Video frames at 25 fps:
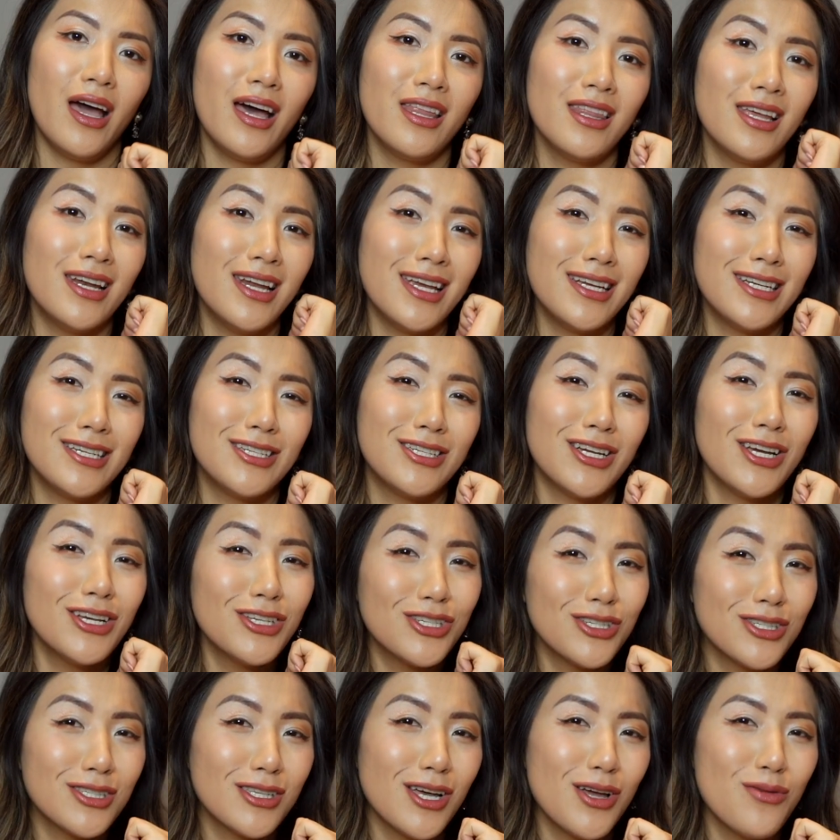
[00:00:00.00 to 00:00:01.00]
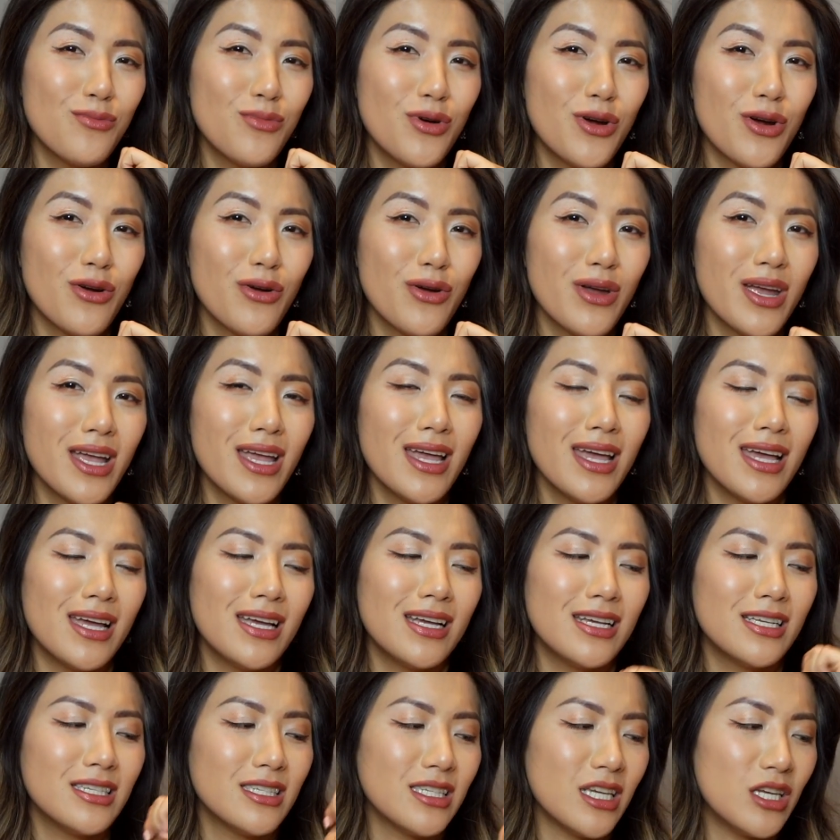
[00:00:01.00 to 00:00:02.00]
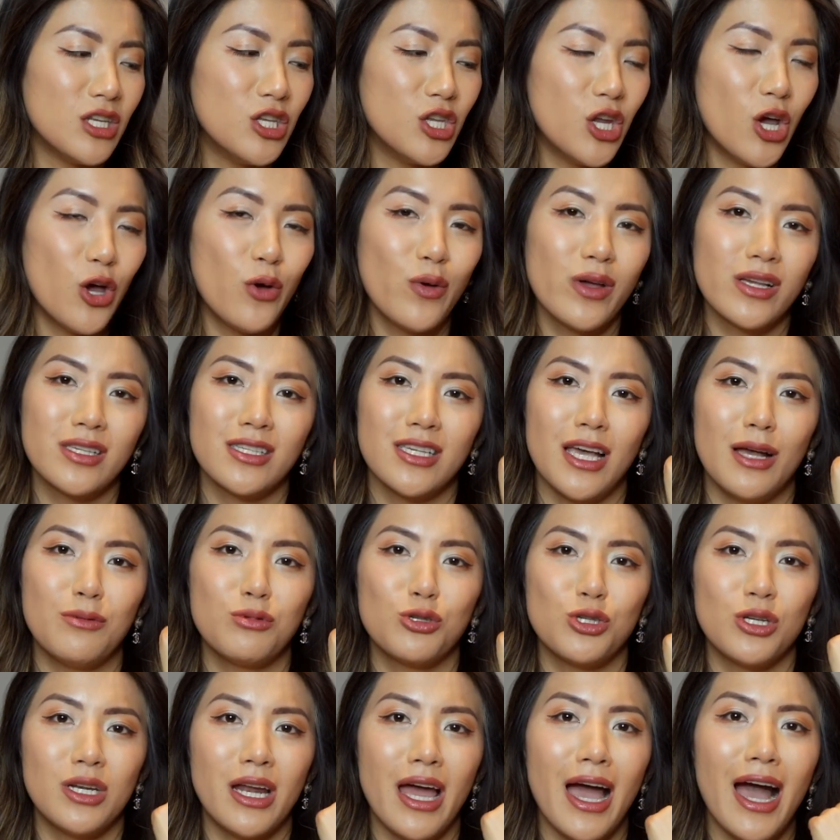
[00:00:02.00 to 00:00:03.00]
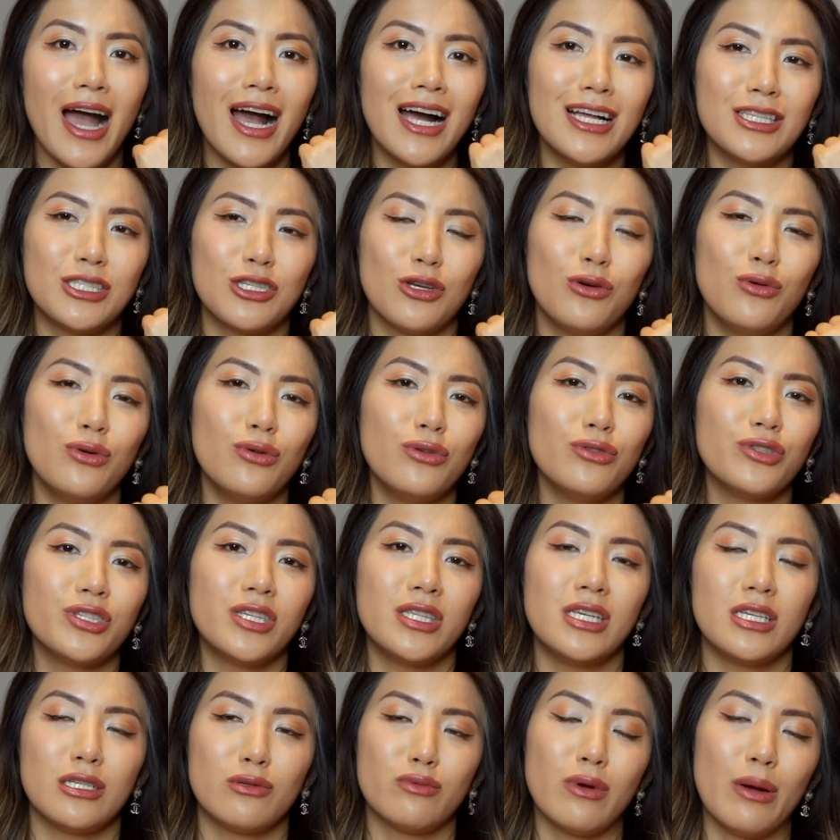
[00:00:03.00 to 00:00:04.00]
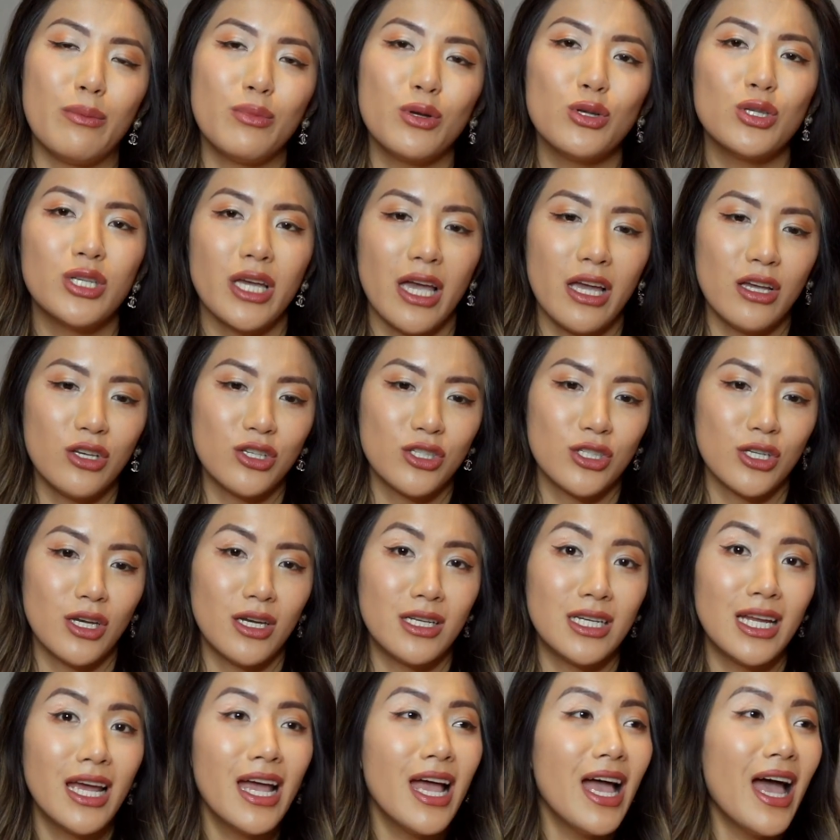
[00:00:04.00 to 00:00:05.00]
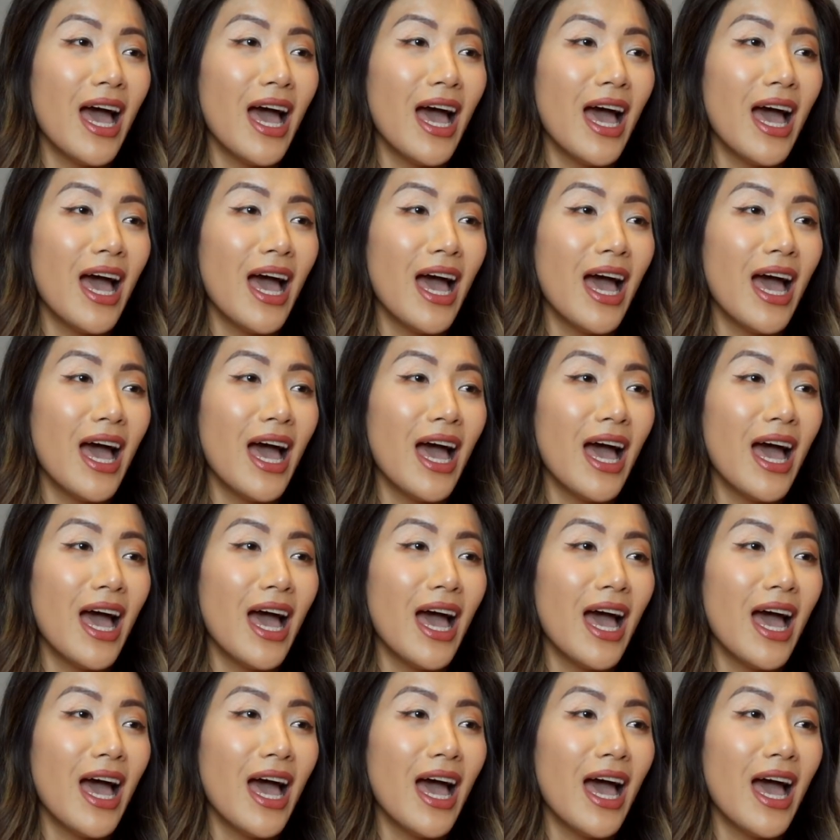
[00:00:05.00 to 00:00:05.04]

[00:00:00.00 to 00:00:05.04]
And the lady datejust that I'm wearing is no exception at all to this reputation.